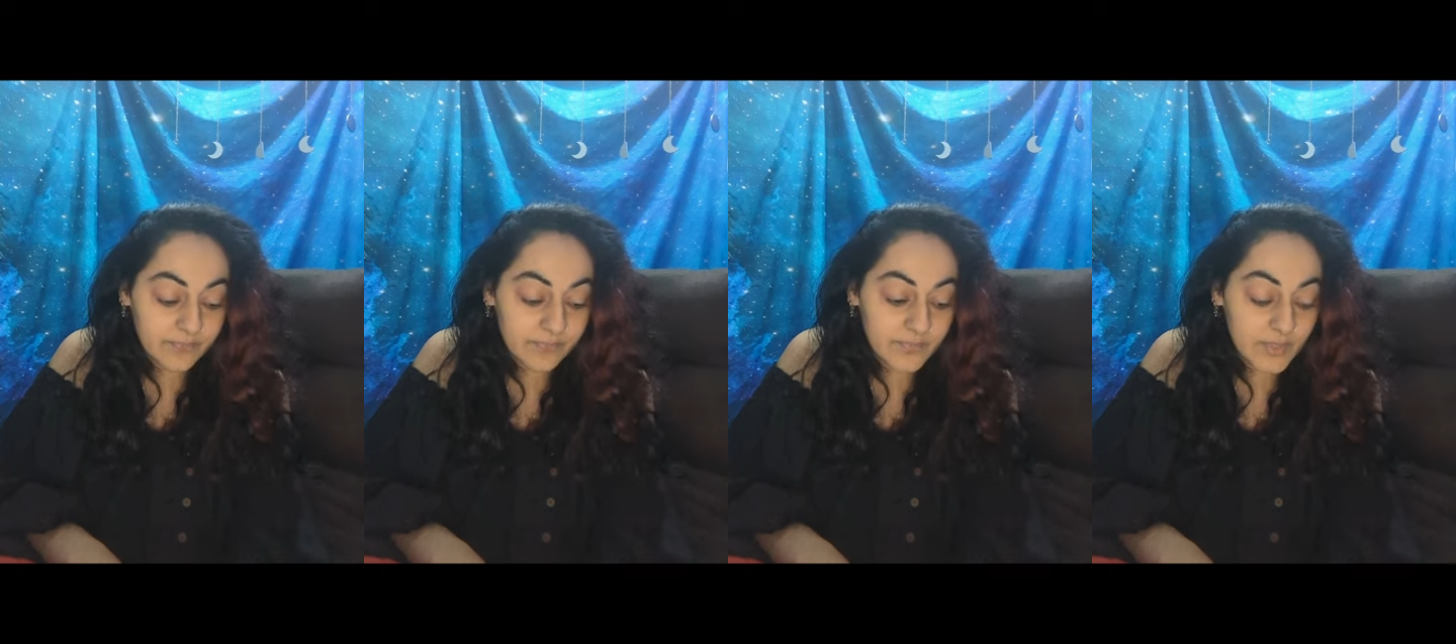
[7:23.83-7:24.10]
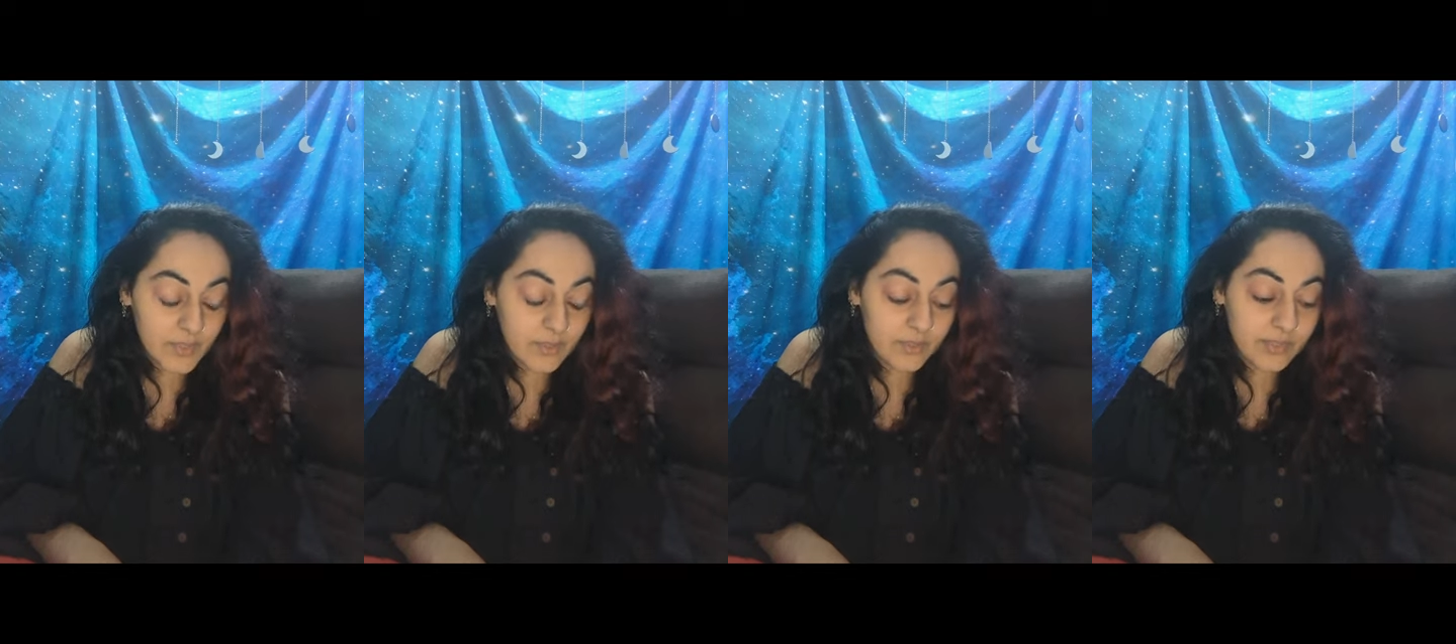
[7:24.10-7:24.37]

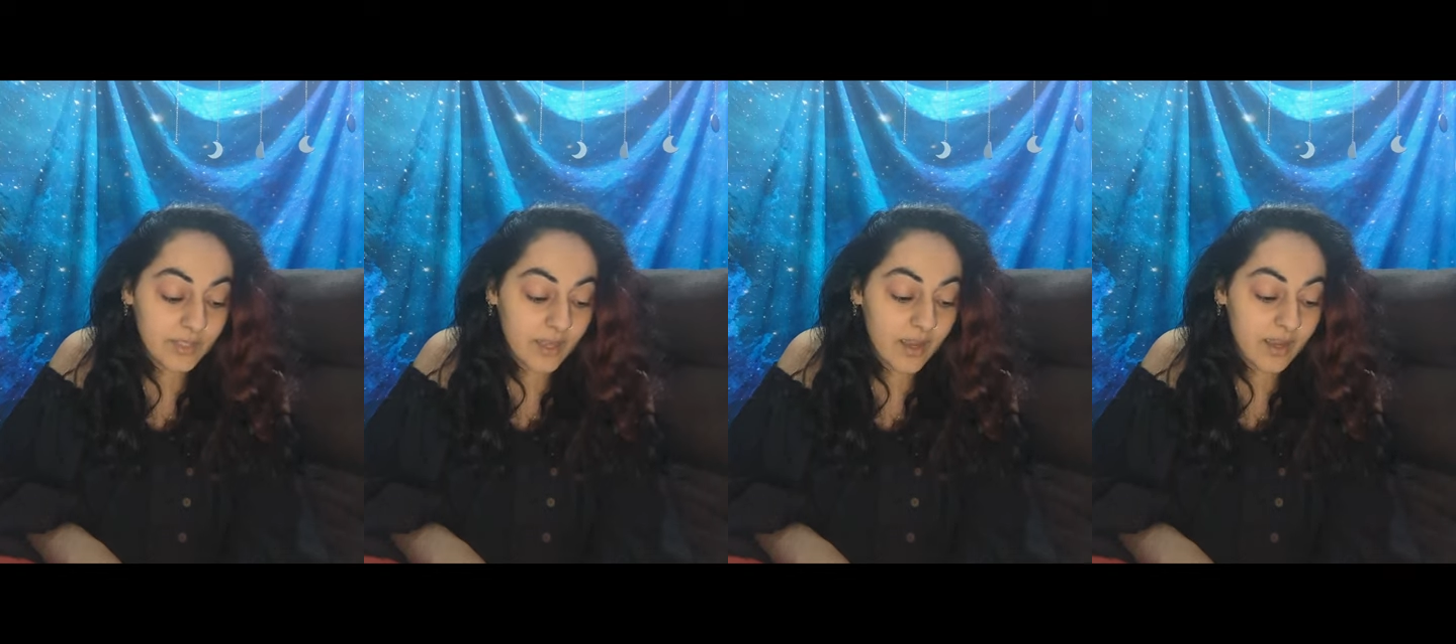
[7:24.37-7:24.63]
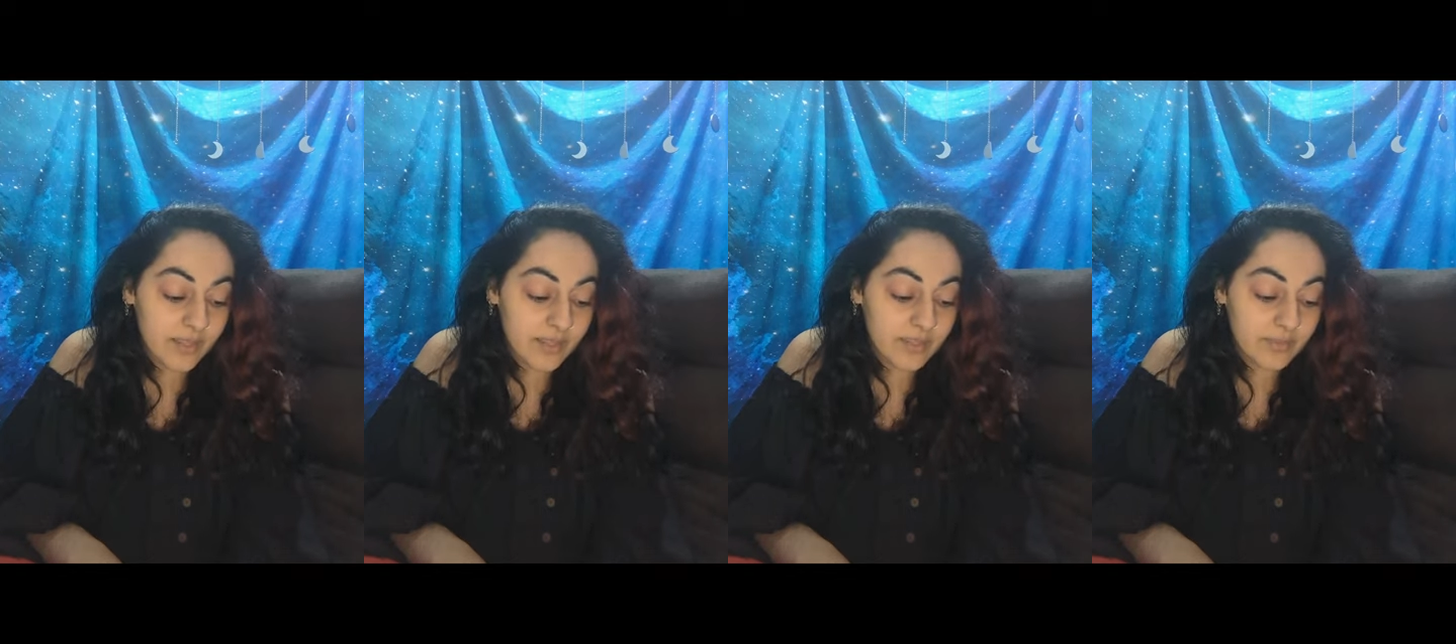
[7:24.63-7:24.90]
Luna's
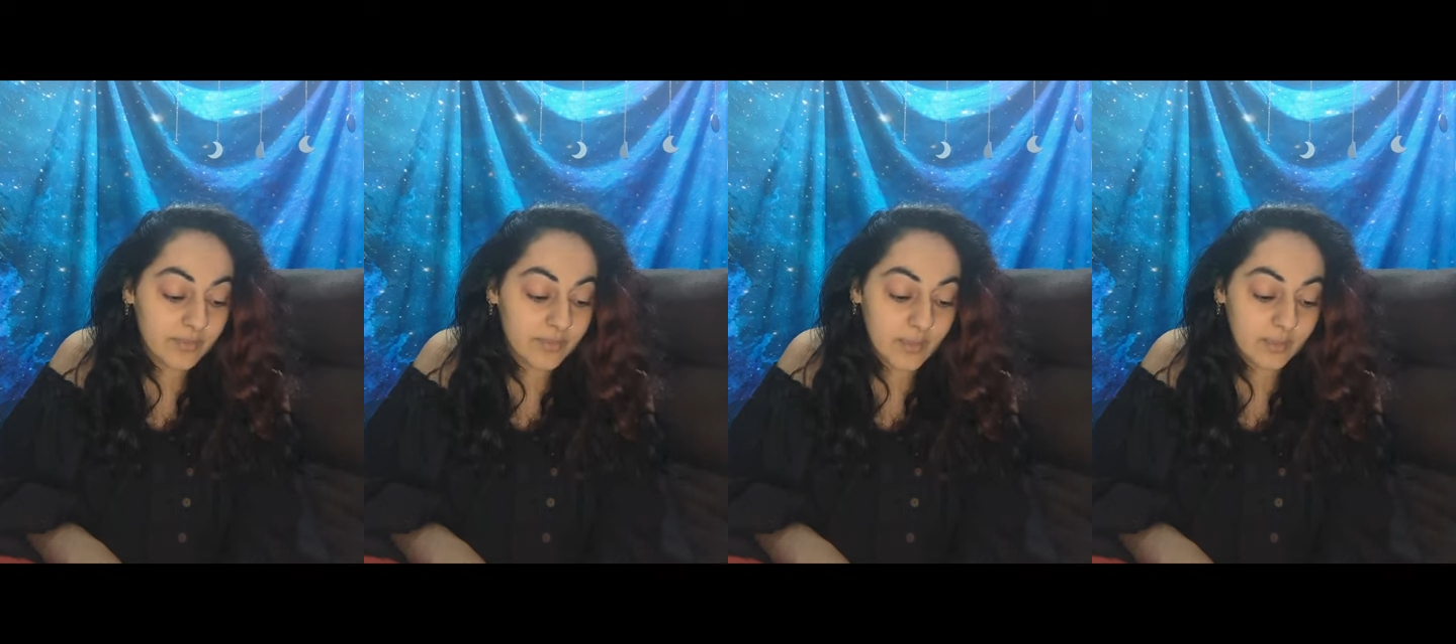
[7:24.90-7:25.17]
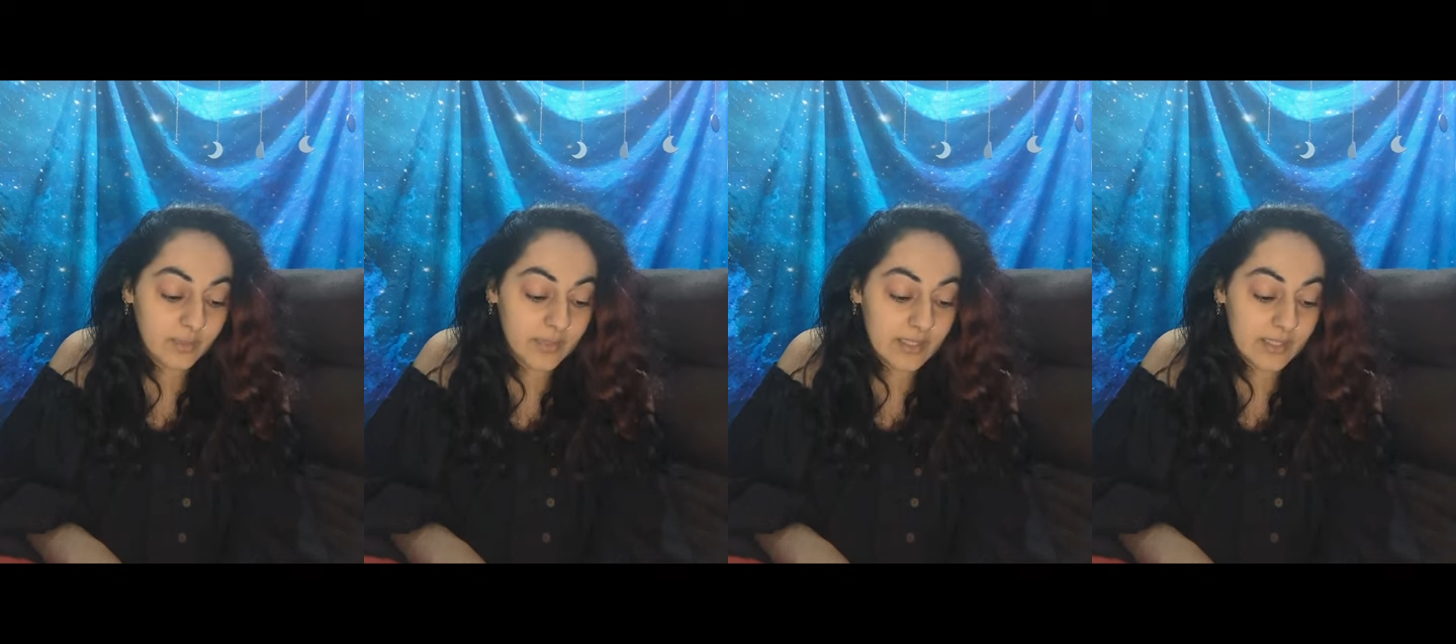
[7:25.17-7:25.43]
eyes fill
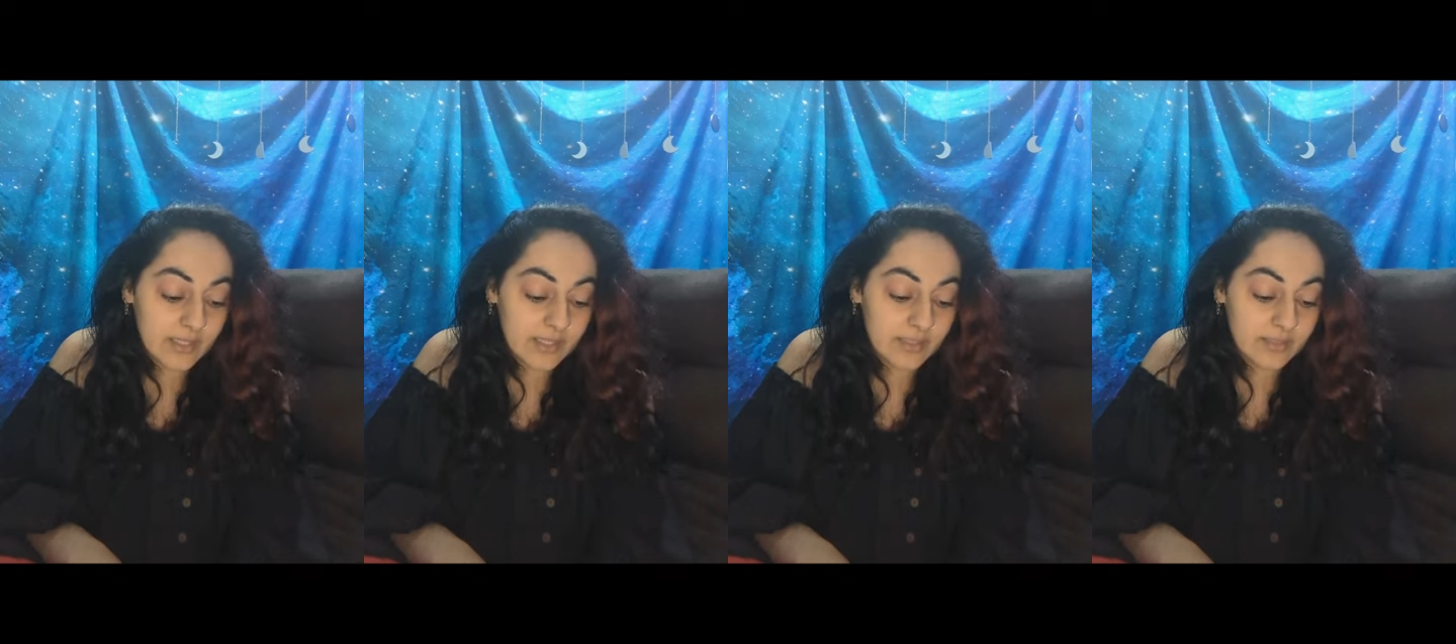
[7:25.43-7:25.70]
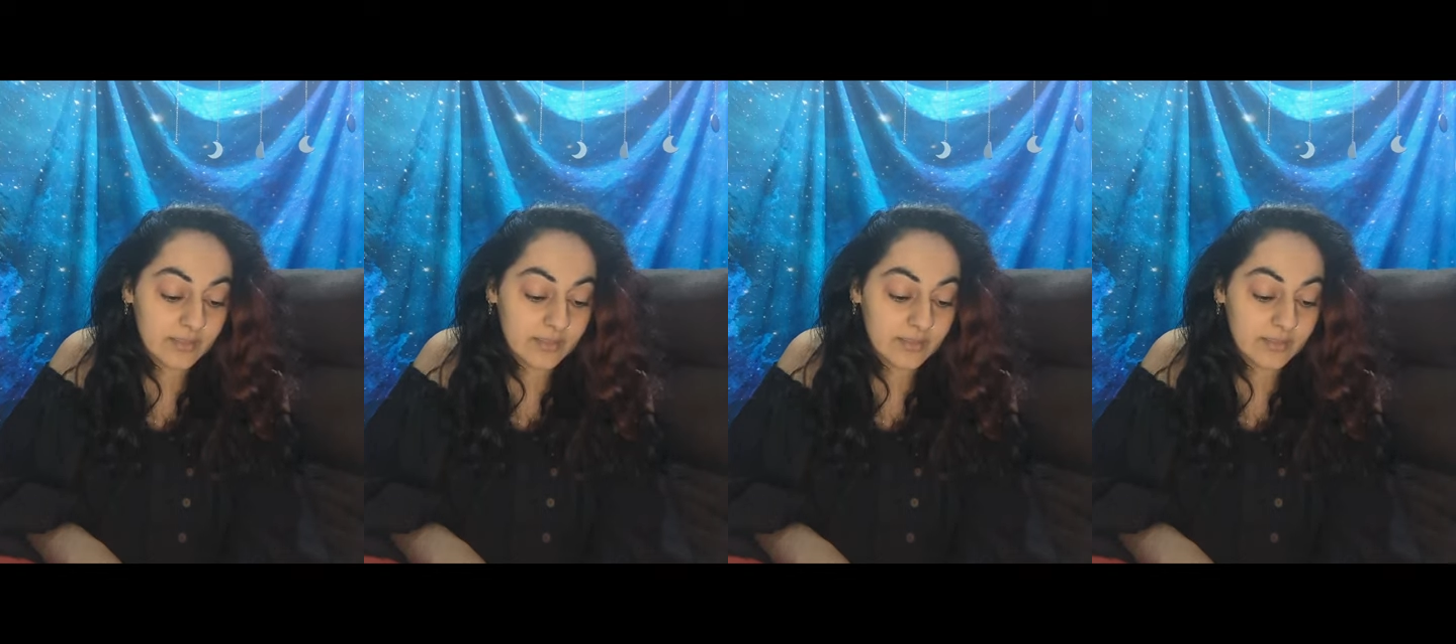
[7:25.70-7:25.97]
with
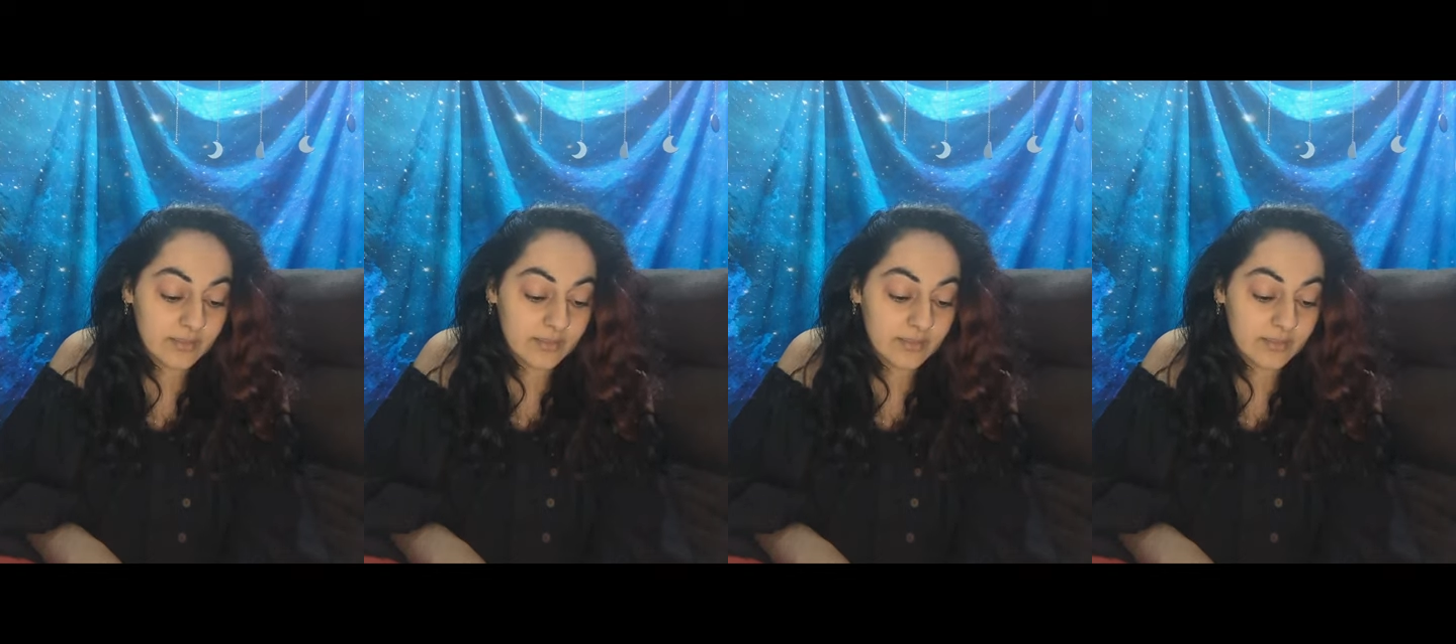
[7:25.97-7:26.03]
tears.